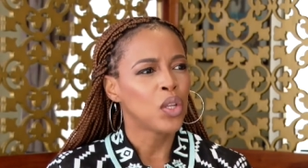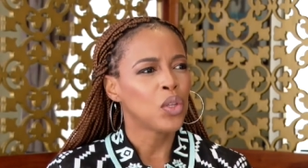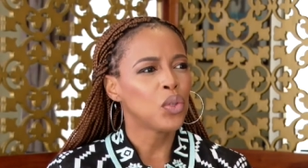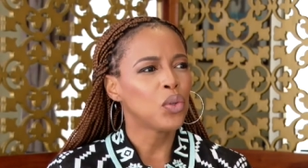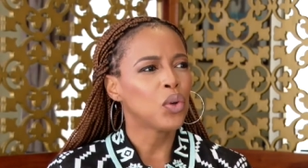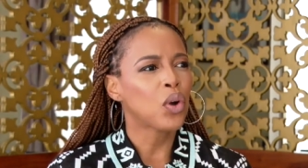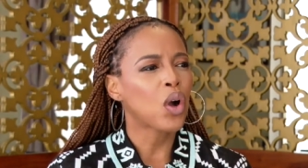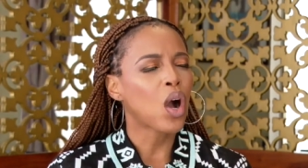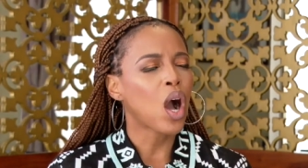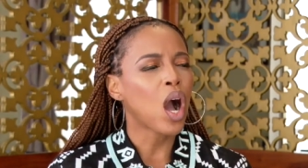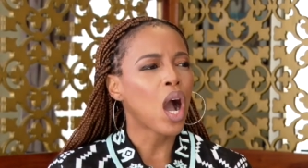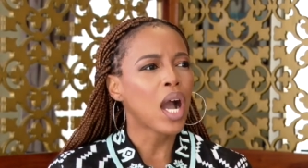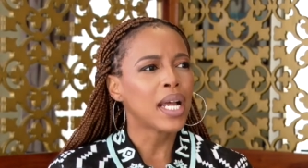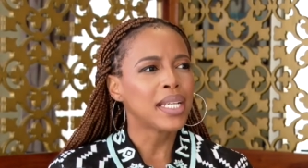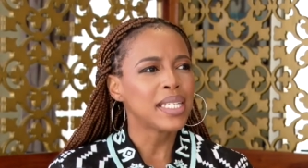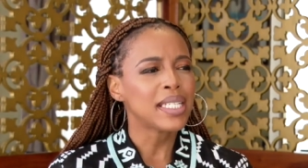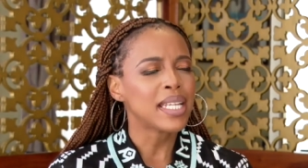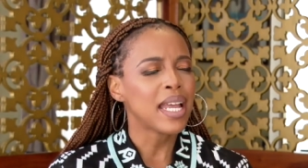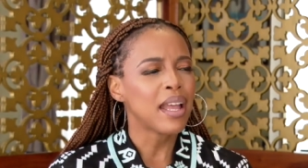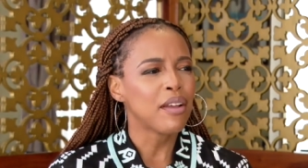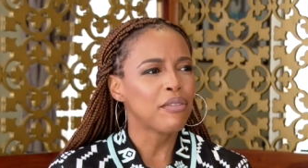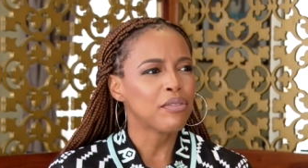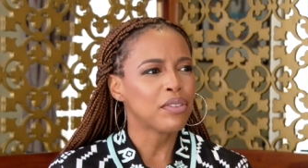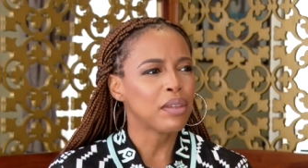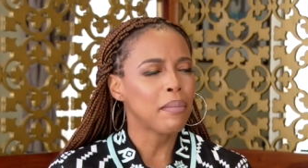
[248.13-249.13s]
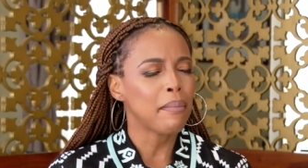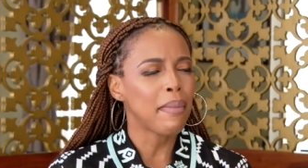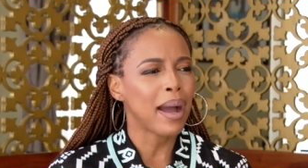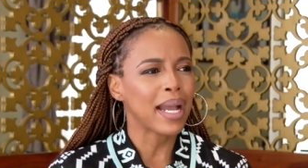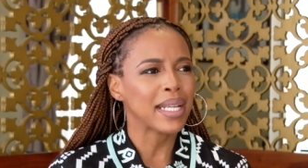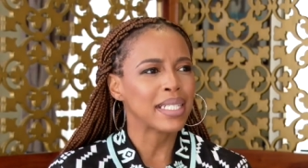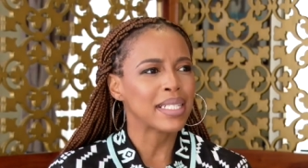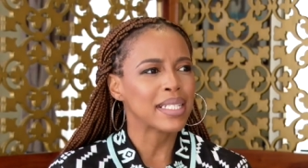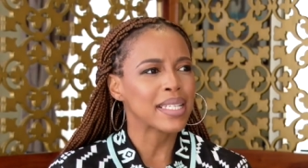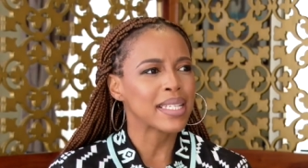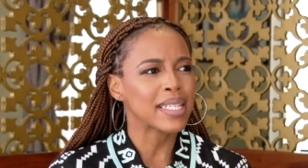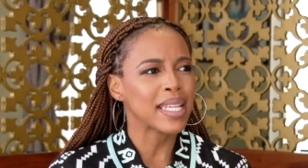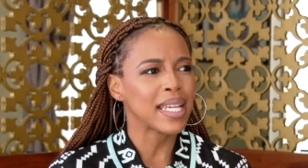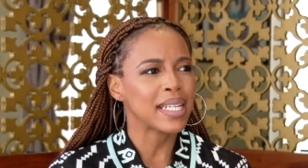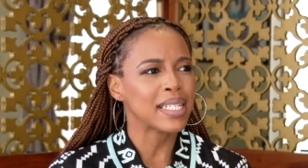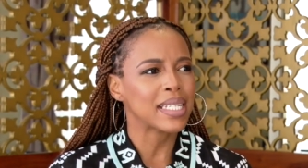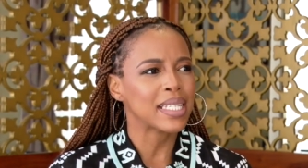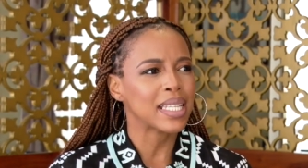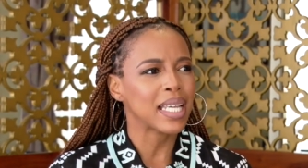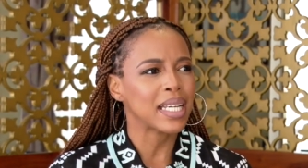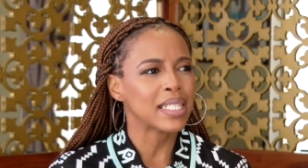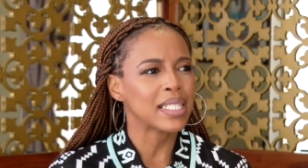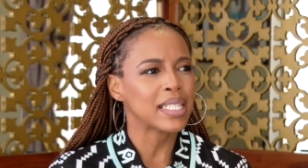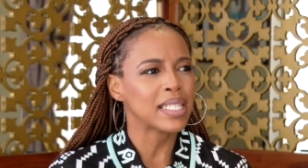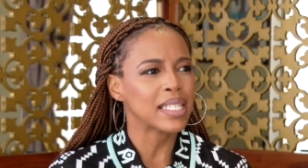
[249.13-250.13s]
You can't have the
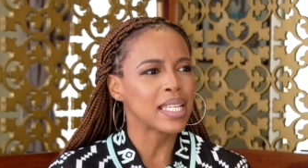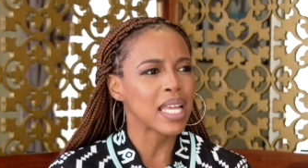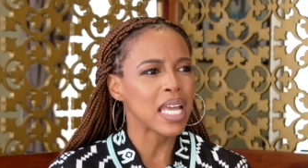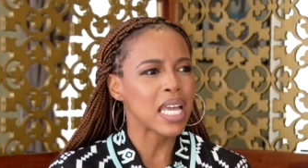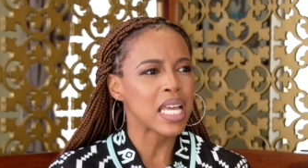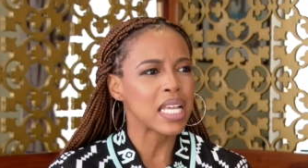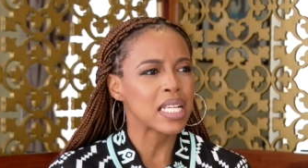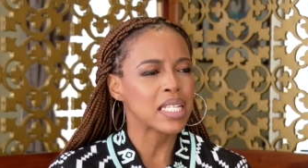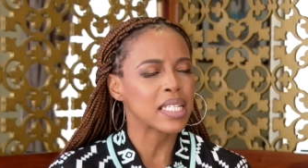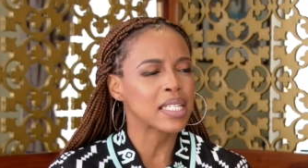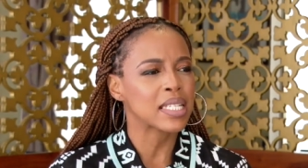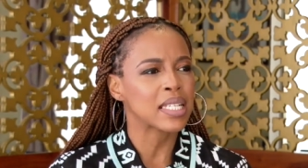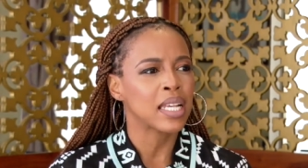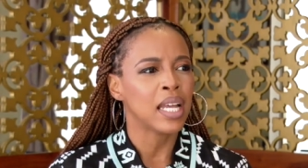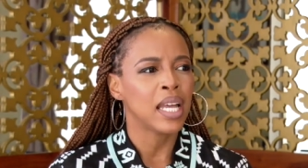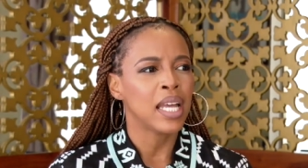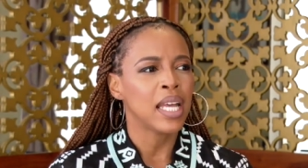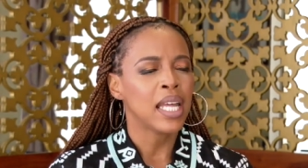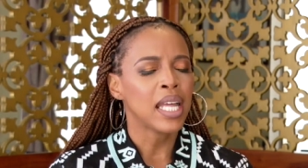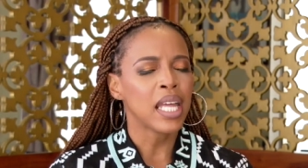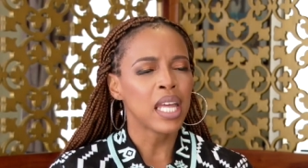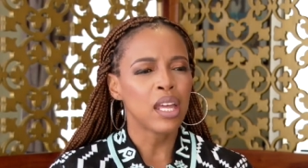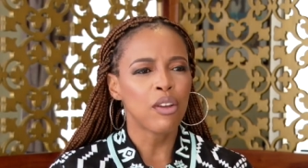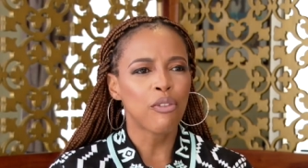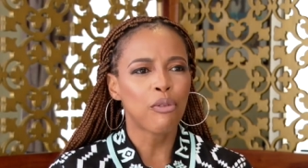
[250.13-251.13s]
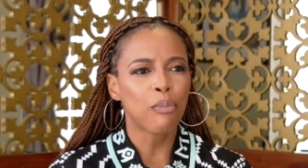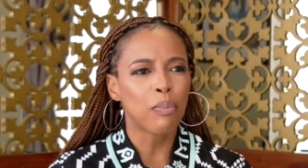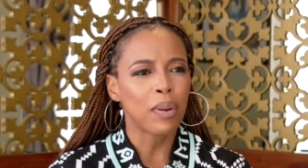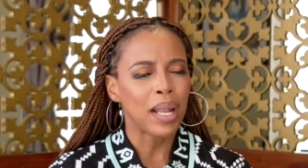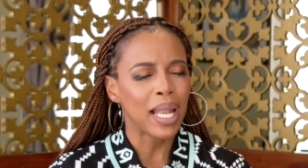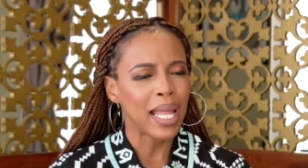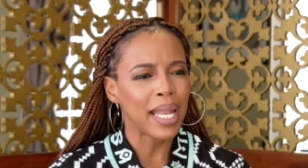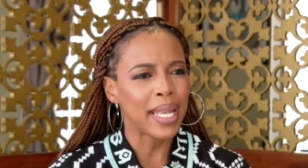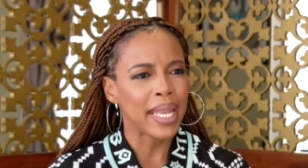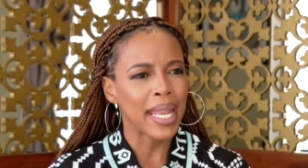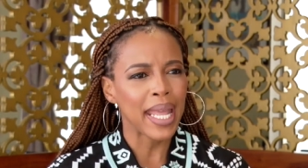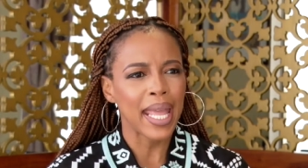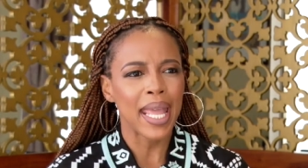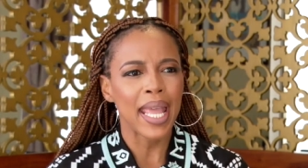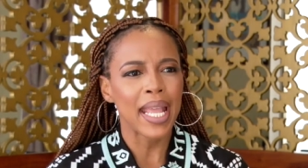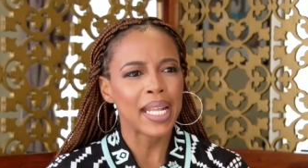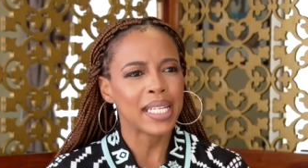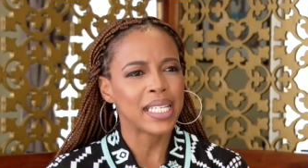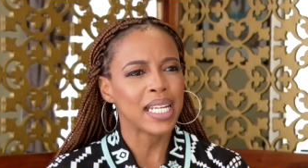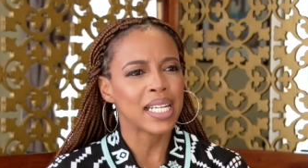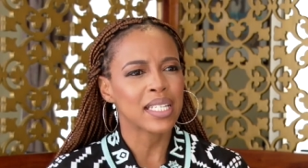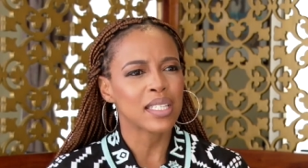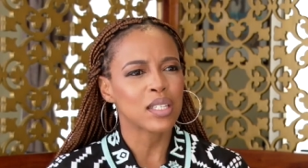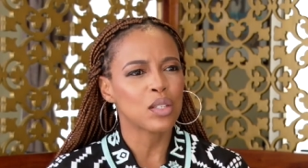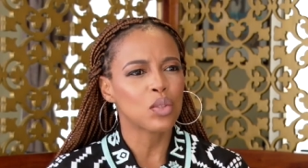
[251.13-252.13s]
mindset that says, if plan
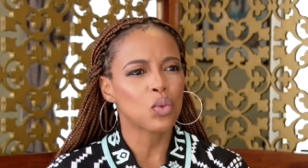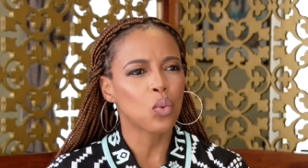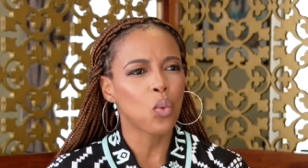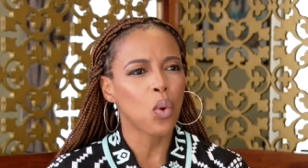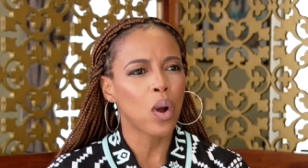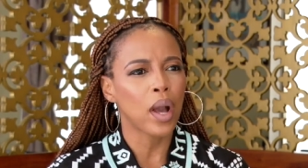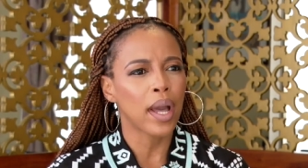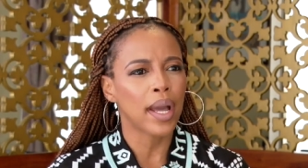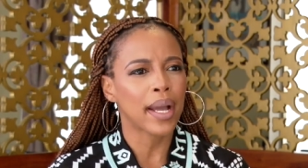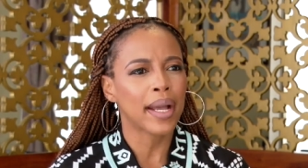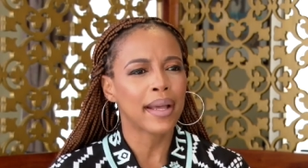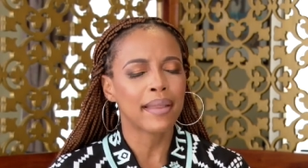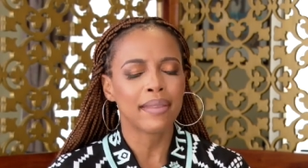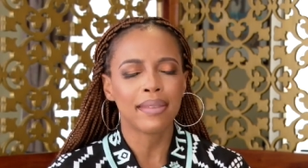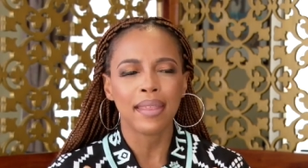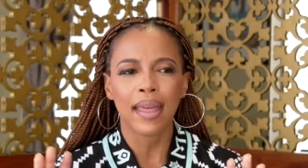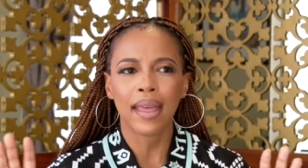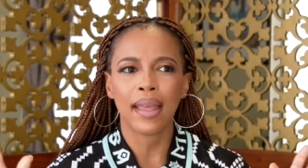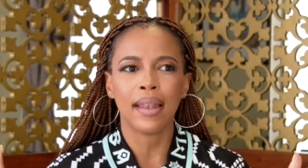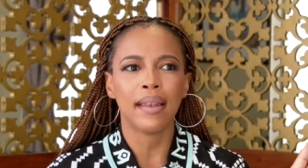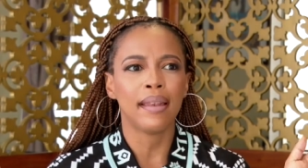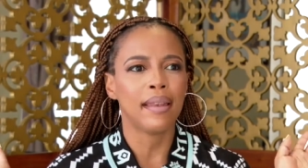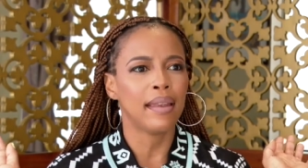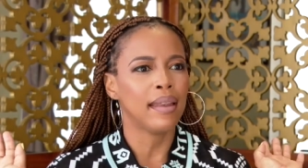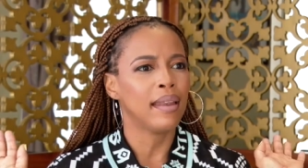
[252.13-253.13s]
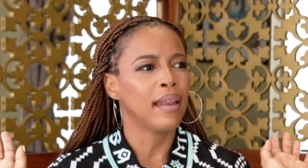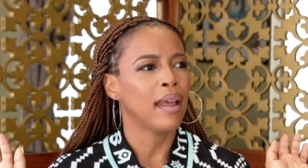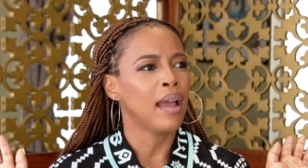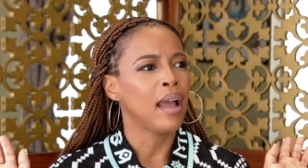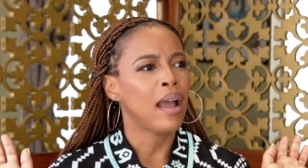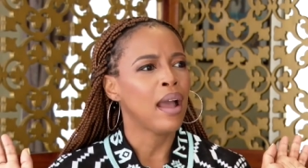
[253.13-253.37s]
A doesn't work, then